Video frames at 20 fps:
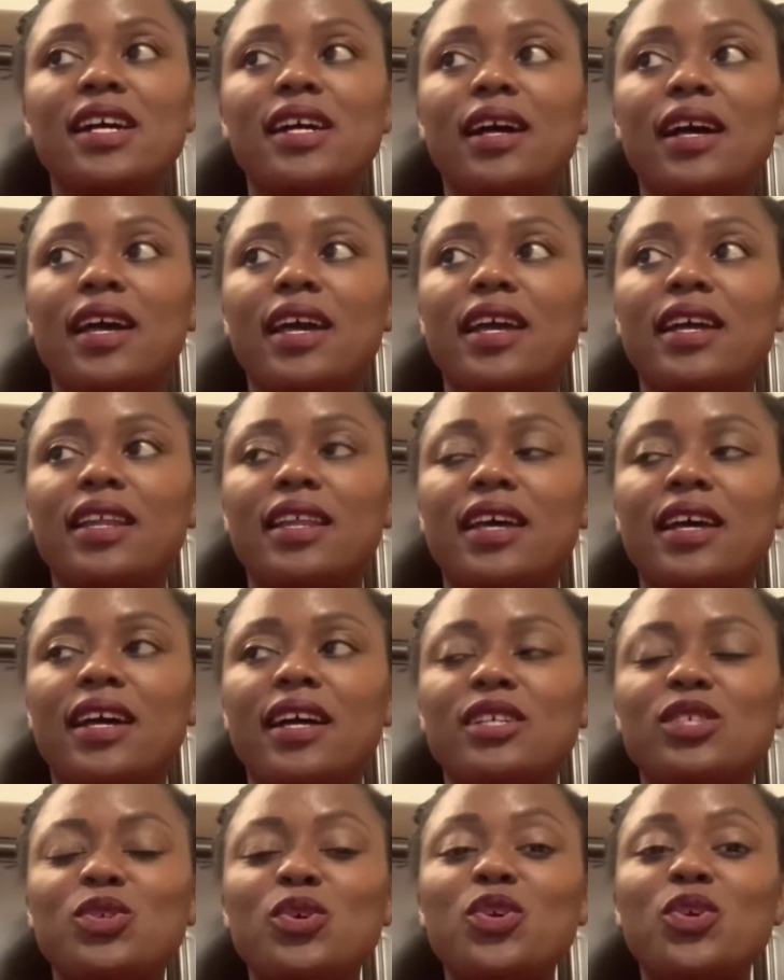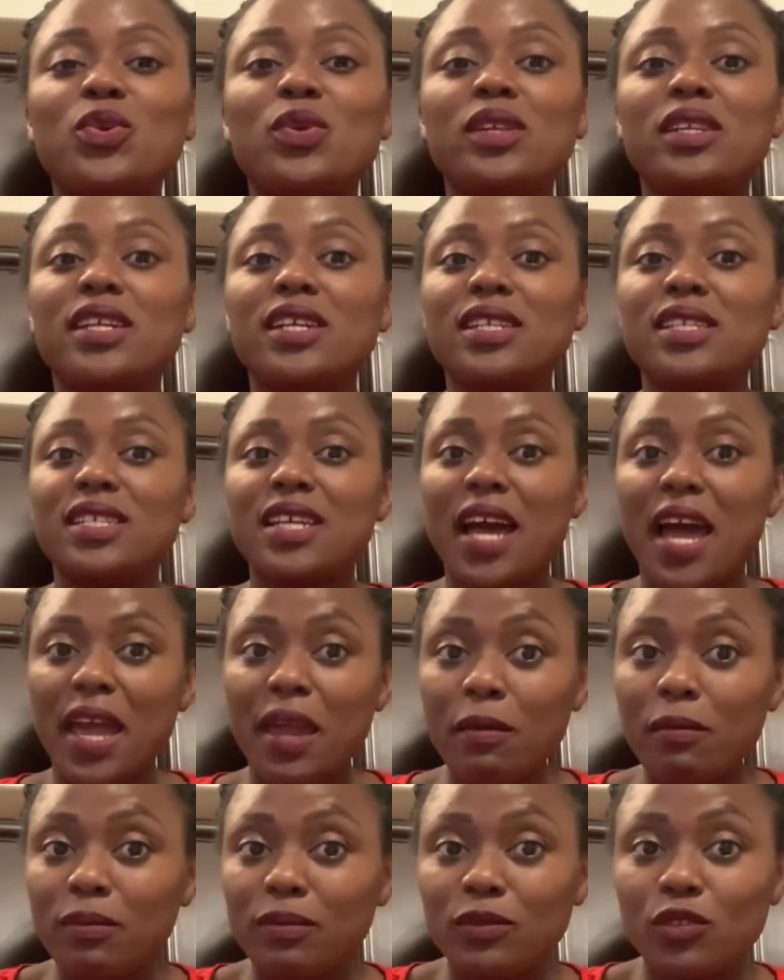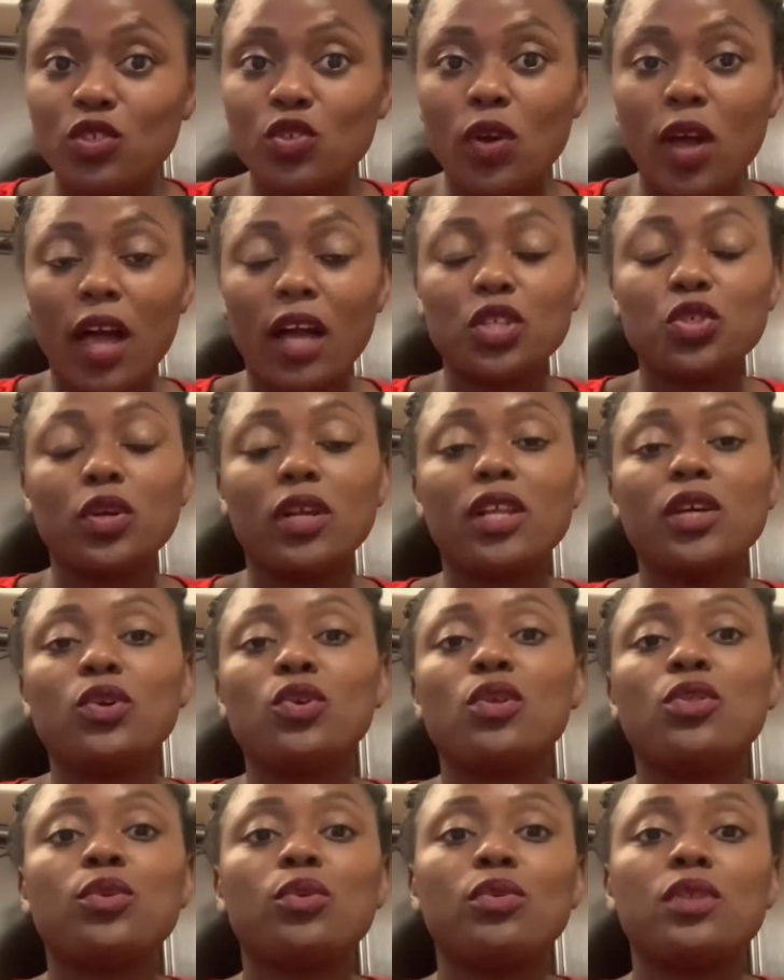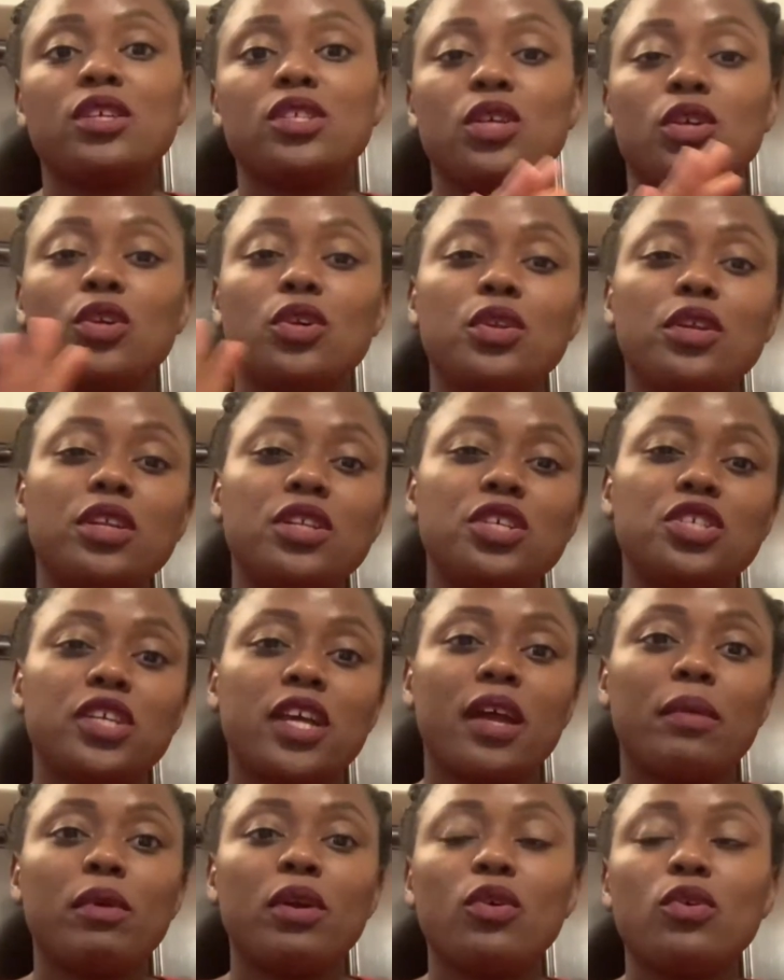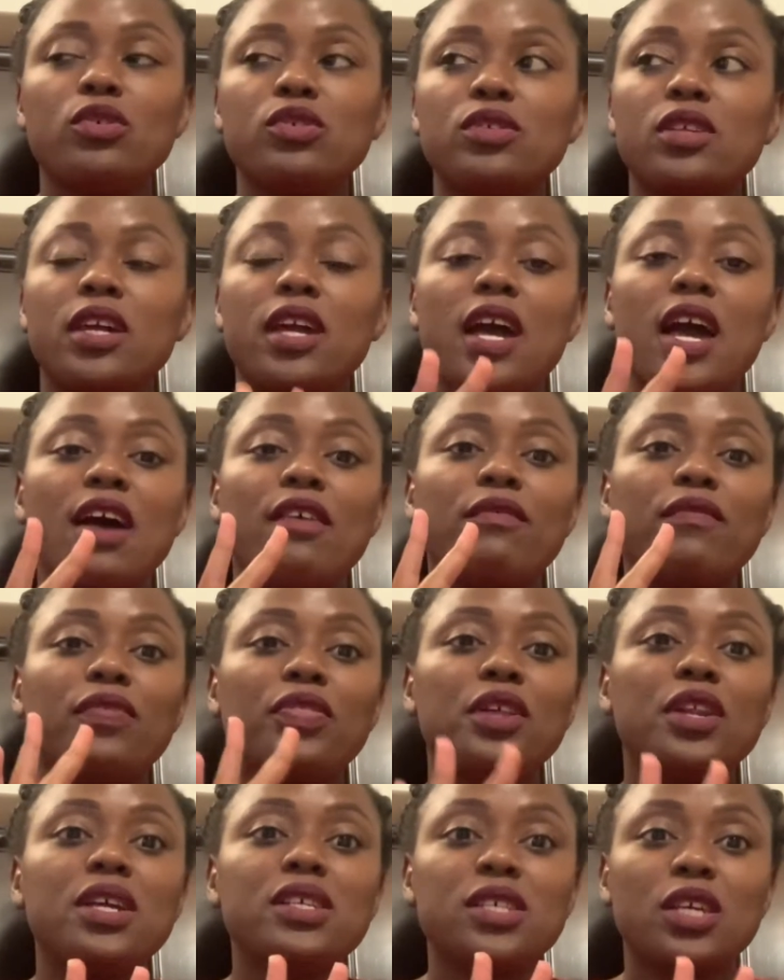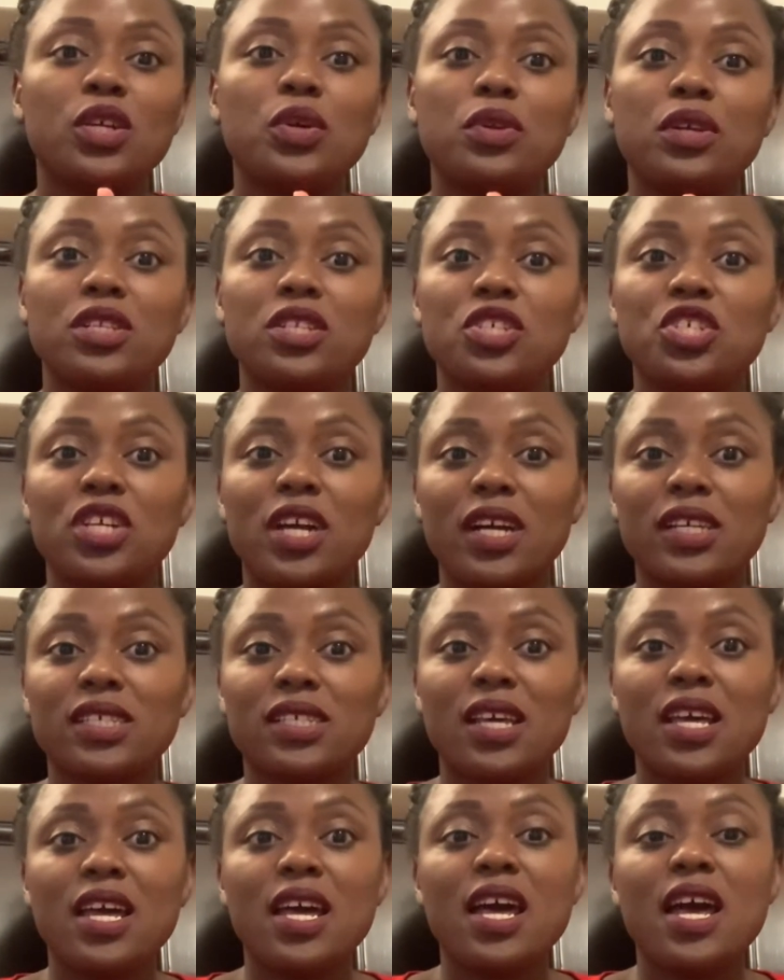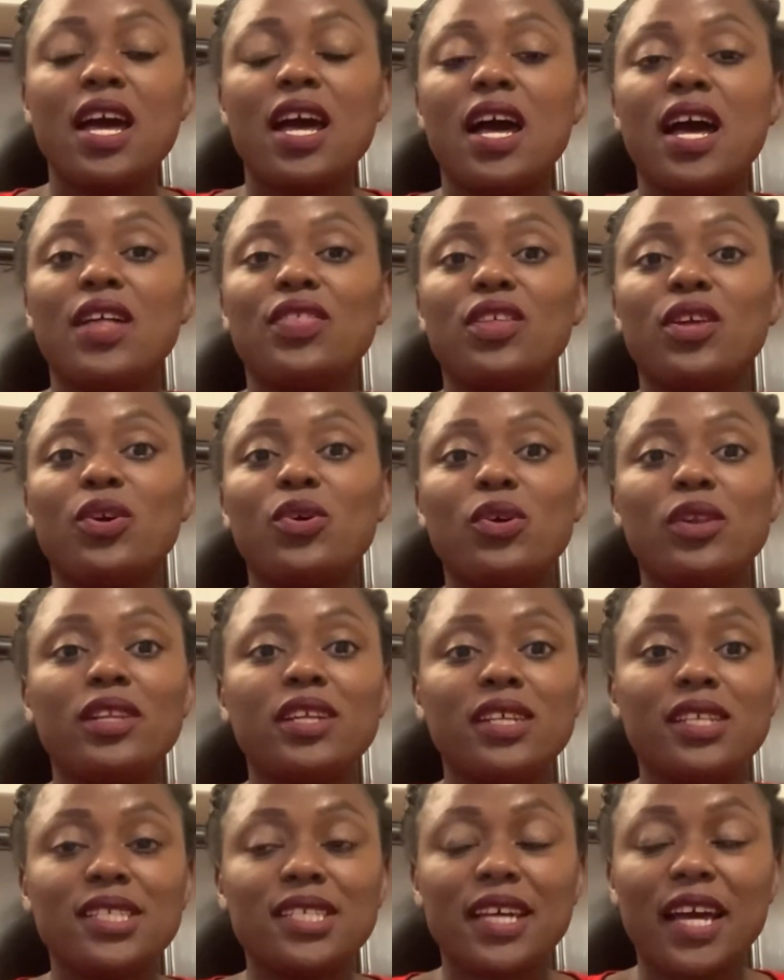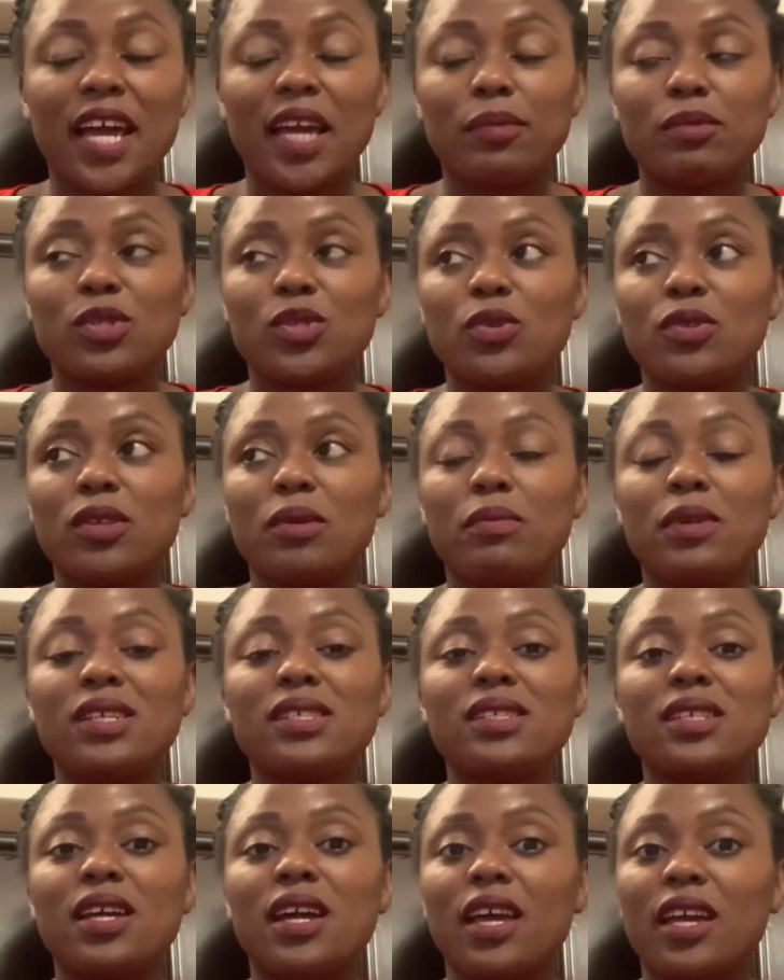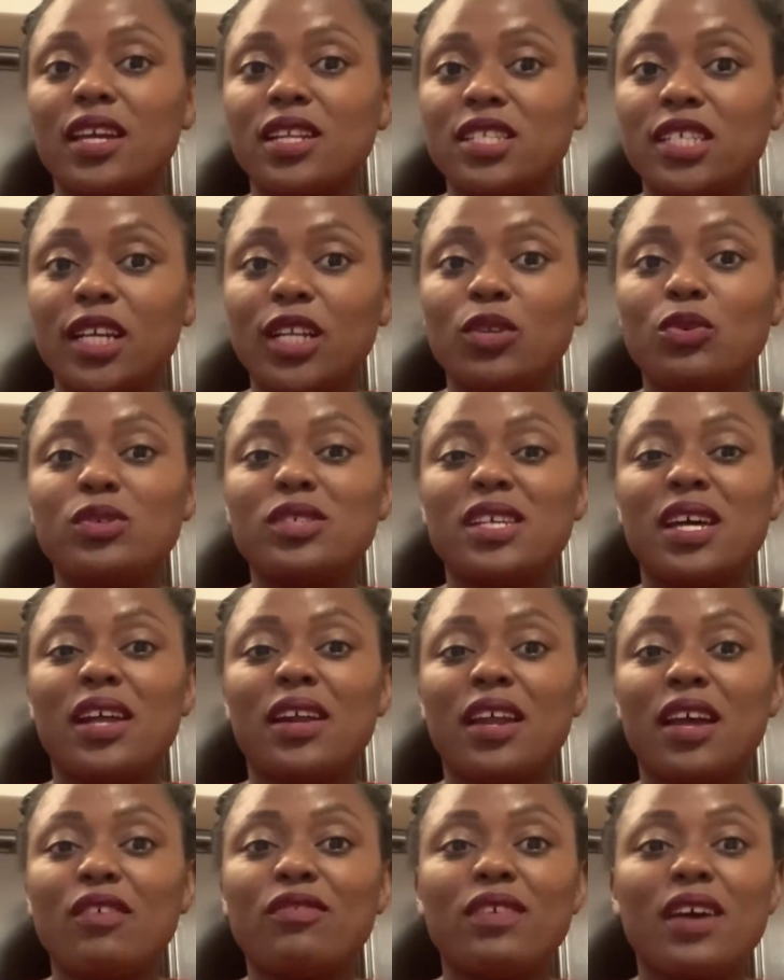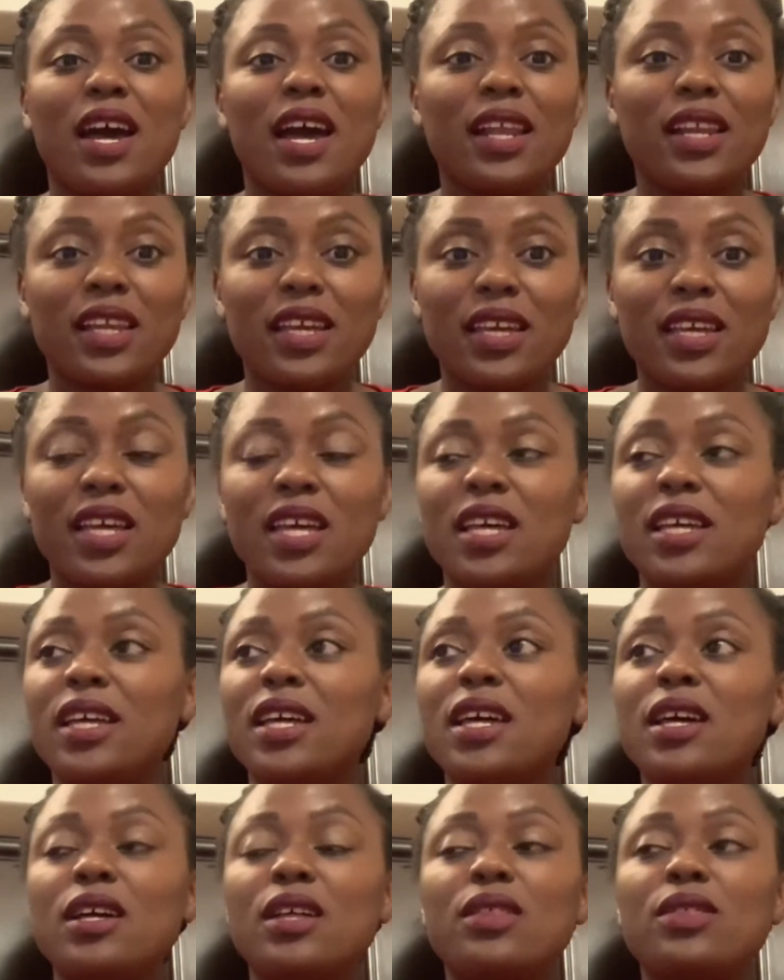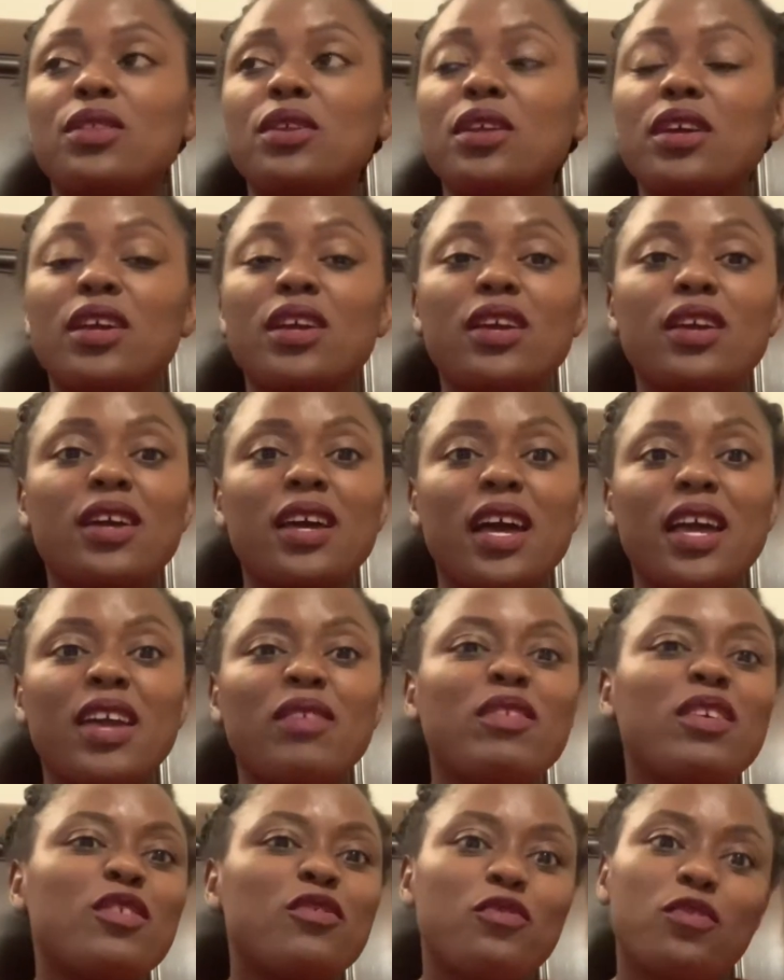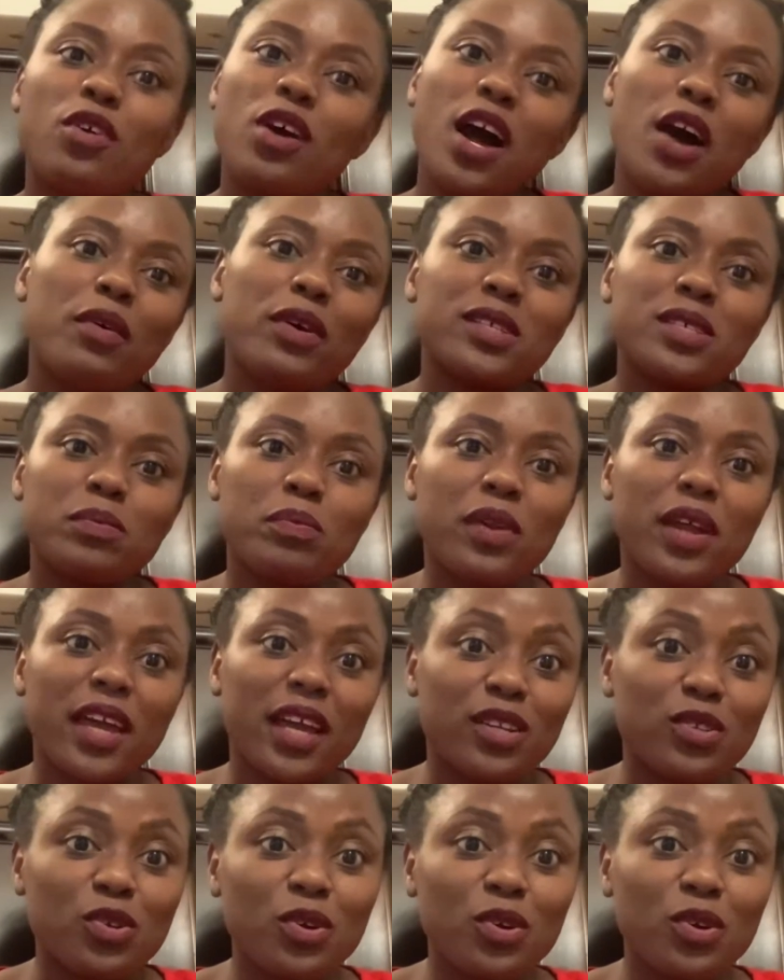And so you need time to actually go through the security check, because they have 3 security checks and they all need time. So the best thing I can tell you is arrive early, 3 even 4 hours prior